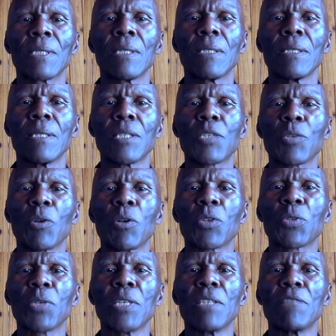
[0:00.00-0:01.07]
This
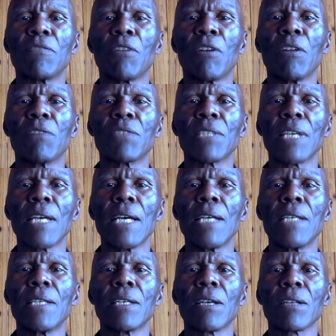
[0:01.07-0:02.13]
also involves
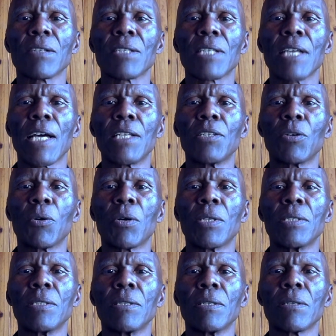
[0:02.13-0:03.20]
earning a return
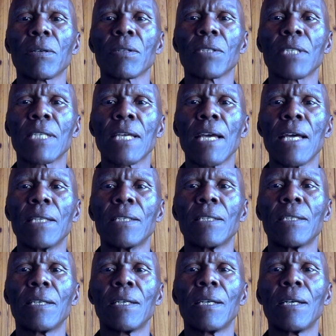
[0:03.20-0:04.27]
on return,
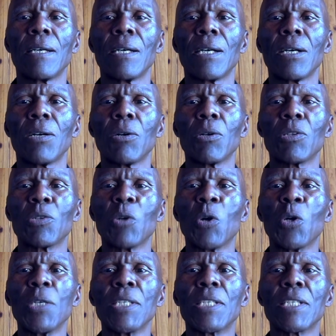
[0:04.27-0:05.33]

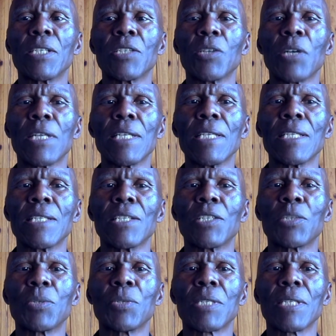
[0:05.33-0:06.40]
although it is not easy
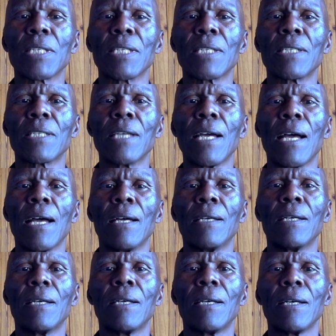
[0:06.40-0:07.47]
to see it here,
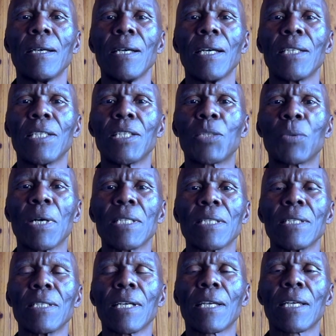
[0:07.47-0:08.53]
as it was
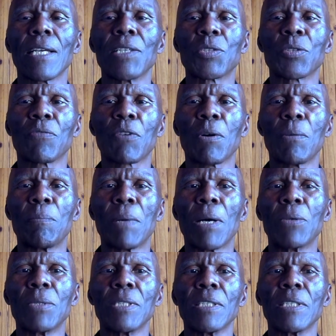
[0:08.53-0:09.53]
in the case of compounding.